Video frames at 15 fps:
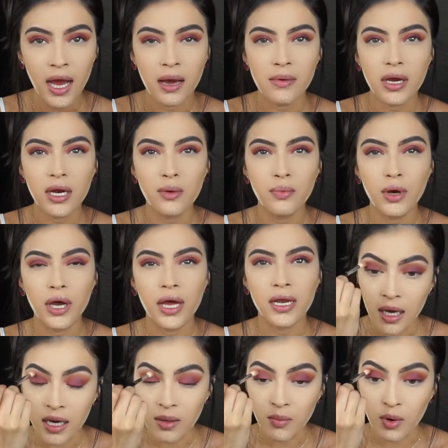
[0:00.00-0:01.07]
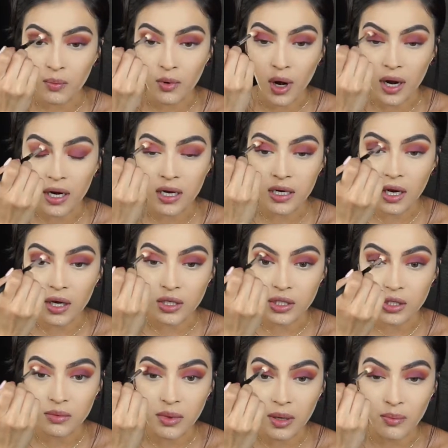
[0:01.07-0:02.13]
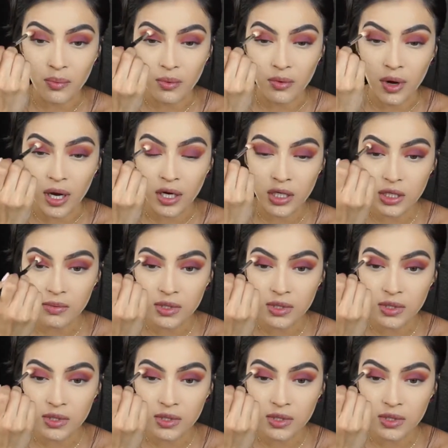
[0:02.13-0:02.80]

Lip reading: I'm not gonna put any more product onto my brush.